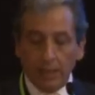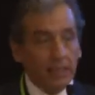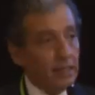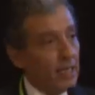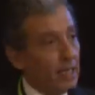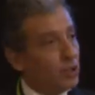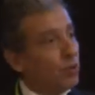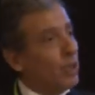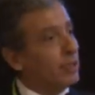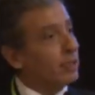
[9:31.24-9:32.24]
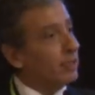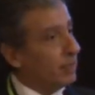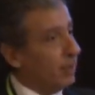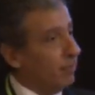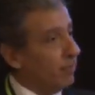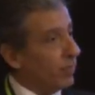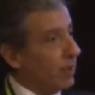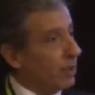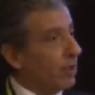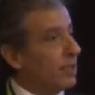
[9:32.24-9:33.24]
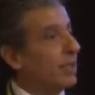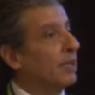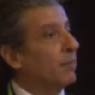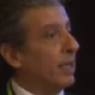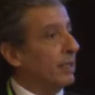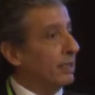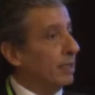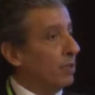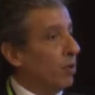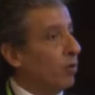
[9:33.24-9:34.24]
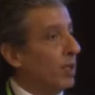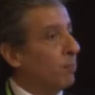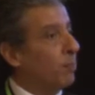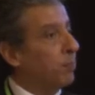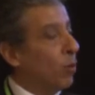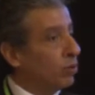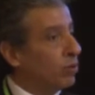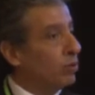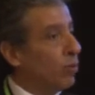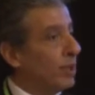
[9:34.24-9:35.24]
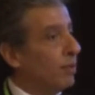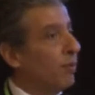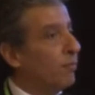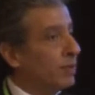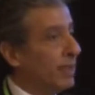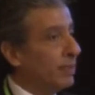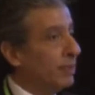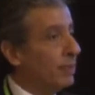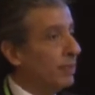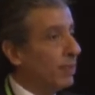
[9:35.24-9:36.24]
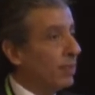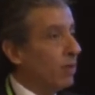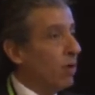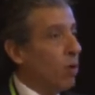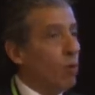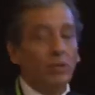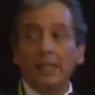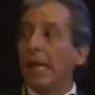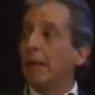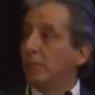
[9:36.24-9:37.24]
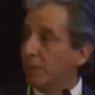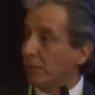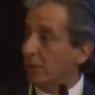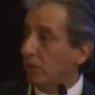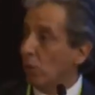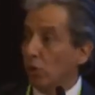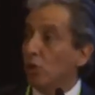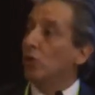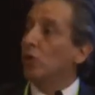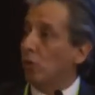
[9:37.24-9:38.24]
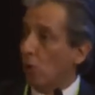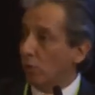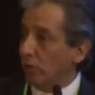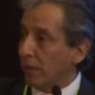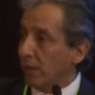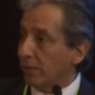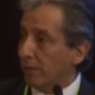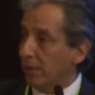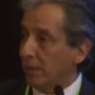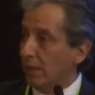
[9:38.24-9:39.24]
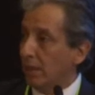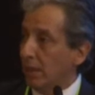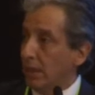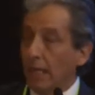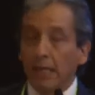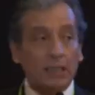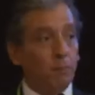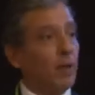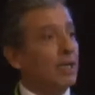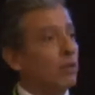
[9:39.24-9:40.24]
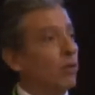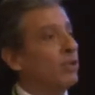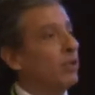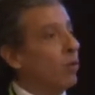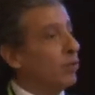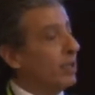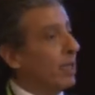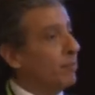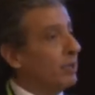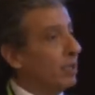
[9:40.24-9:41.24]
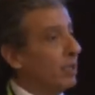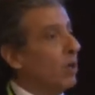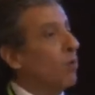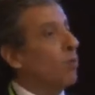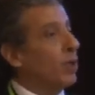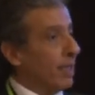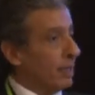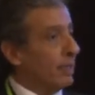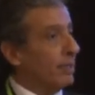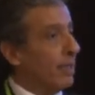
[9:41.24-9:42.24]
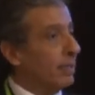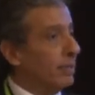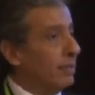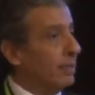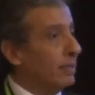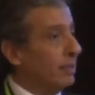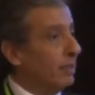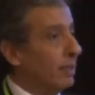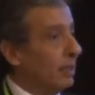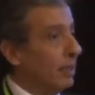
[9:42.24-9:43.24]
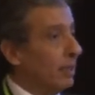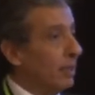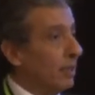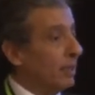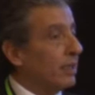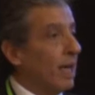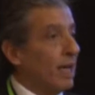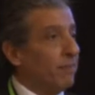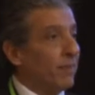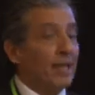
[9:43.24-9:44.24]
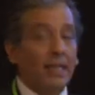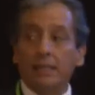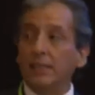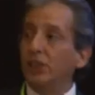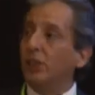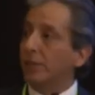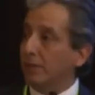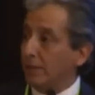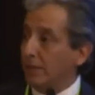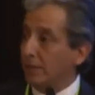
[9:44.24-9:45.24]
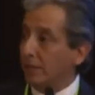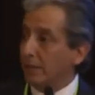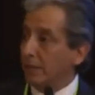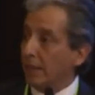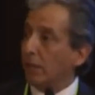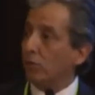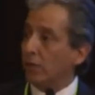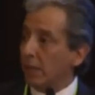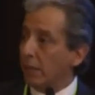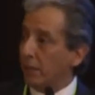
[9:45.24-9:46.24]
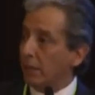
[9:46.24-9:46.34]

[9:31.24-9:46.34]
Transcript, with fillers: In the UN system, there is a debate of the post-2015 ODMs or new ODMs. And as part of the ODMs, we are discussing the SDGs, the Sustainable